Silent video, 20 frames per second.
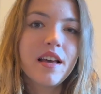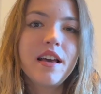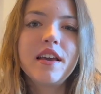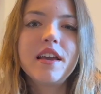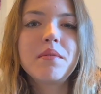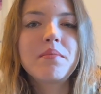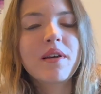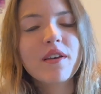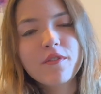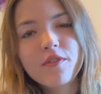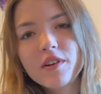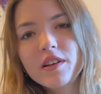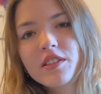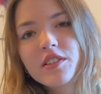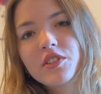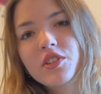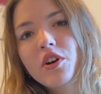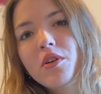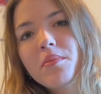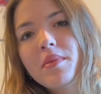In my
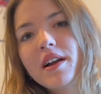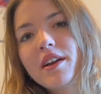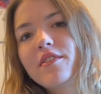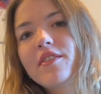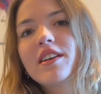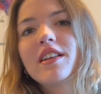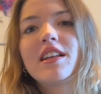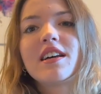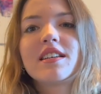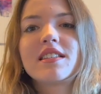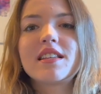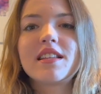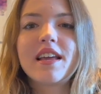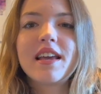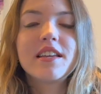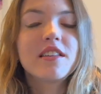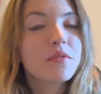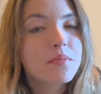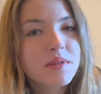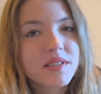first job, I realized that
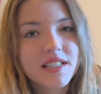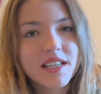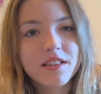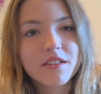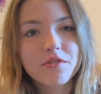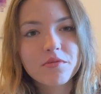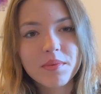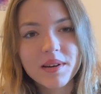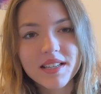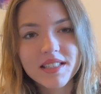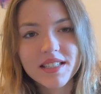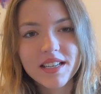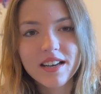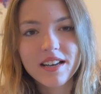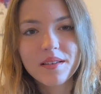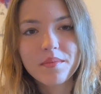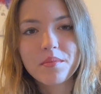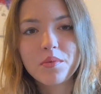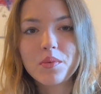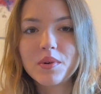80% of my
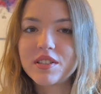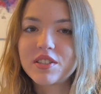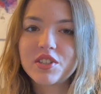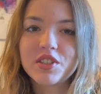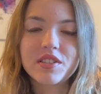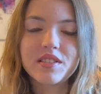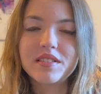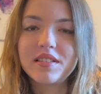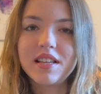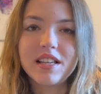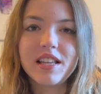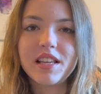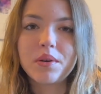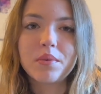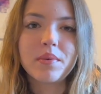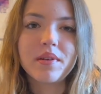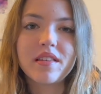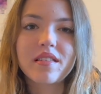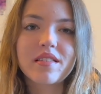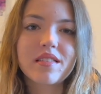time was just
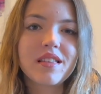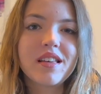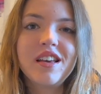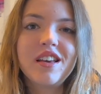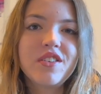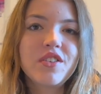dealing with,